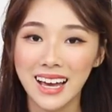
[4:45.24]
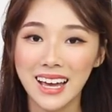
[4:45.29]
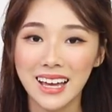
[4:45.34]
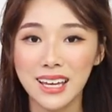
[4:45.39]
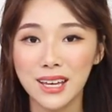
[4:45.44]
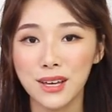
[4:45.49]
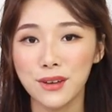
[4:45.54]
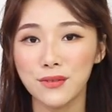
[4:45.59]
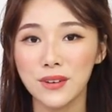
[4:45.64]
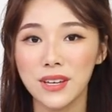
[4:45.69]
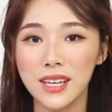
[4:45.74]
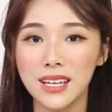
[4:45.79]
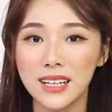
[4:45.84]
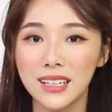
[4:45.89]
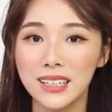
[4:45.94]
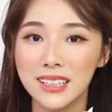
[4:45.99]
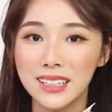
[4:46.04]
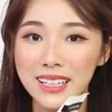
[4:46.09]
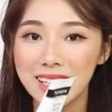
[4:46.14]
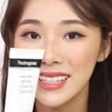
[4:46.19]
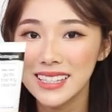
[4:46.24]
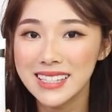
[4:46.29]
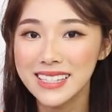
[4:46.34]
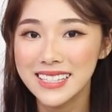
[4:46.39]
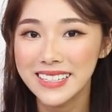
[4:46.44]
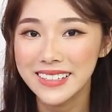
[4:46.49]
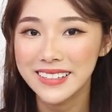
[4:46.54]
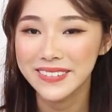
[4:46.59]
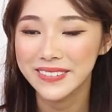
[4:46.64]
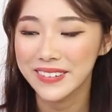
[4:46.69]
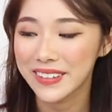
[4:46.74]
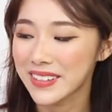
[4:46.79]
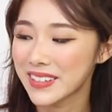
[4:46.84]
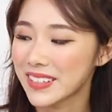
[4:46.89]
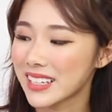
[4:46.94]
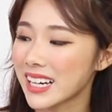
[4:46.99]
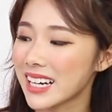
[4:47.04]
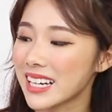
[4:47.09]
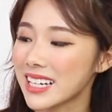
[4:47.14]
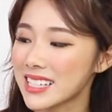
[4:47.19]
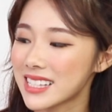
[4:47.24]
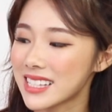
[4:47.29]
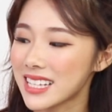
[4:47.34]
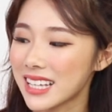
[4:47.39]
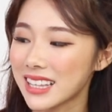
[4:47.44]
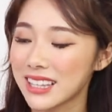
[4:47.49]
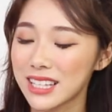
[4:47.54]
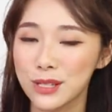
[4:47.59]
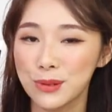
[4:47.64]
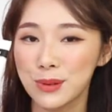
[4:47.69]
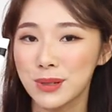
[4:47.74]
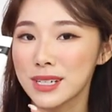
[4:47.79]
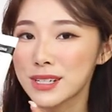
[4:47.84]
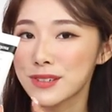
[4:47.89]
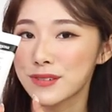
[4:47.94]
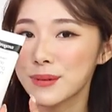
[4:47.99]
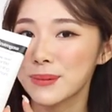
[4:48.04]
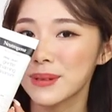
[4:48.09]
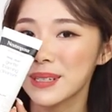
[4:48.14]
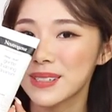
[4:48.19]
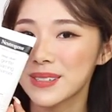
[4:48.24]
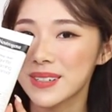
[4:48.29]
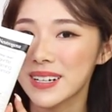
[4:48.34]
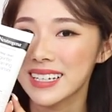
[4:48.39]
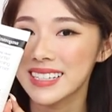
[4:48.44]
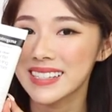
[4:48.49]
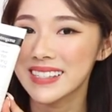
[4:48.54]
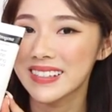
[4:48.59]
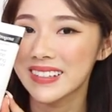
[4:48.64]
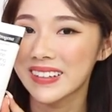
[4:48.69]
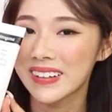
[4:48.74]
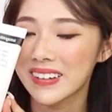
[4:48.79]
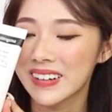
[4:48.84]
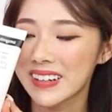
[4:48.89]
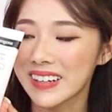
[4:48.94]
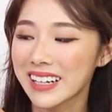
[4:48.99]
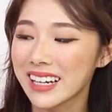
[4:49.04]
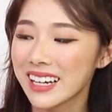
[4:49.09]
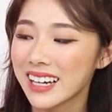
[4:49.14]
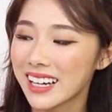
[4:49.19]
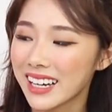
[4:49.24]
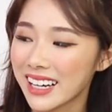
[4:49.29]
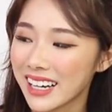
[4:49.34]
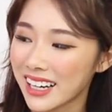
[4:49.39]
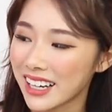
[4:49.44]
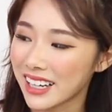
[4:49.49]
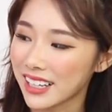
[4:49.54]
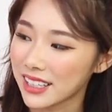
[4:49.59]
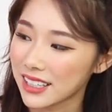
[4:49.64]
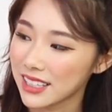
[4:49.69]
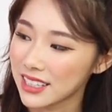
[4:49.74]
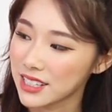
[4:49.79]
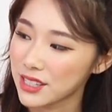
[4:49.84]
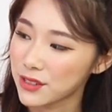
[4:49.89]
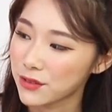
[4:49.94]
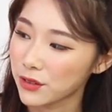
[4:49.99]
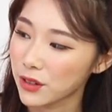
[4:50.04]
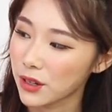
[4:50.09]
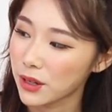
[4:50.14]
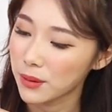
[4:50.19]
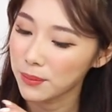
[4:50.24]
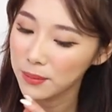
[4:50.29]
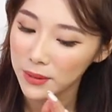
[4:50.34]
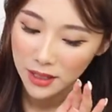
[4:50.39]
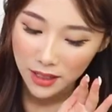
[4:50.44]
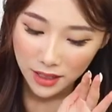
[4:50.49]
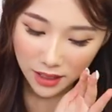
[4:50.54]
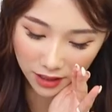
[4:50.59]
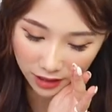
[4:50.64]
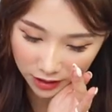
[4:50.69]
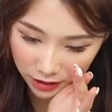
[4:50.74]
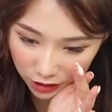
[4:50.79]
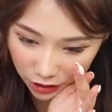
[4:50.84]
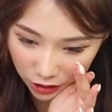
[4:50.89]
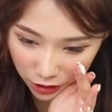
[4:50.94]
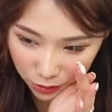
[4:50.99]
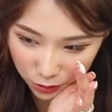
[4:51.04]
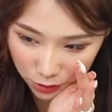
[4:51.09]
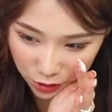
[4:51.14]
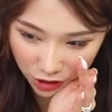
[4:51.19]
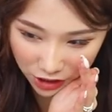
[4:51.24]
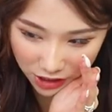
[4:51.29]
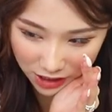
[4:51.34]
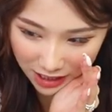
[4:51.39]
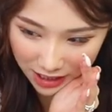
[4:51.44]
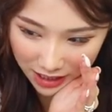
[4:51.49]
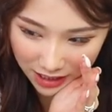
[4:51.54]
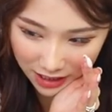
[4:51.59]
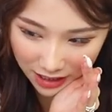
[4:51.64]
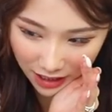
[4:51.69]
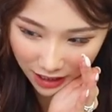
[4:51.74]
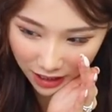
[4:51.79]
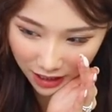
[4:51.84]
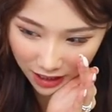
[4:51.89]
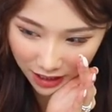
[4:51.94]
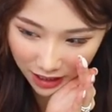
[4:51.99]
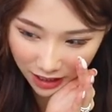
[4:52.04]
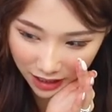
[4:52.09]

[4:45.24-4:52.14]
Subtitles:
I have a cleanser for you guys, and this one is from the drugstore. It's from Neutrogena.